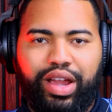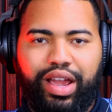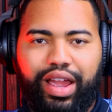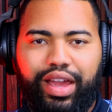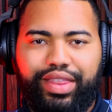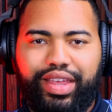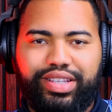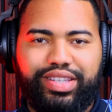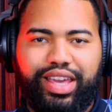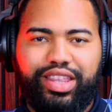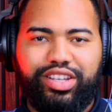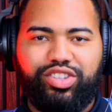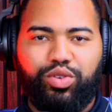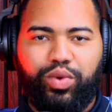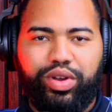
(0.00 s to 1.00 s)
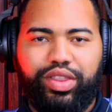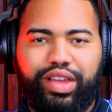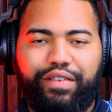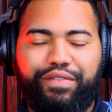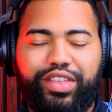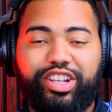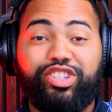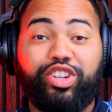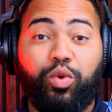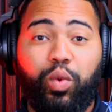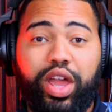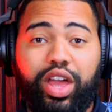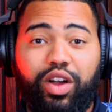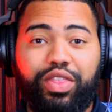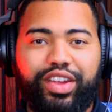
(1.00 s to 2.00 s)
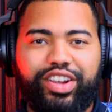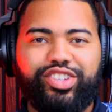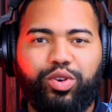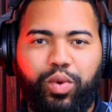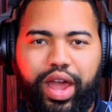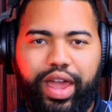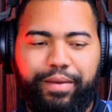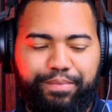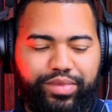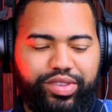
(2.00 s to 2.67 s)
They say if there's a will, there's a way.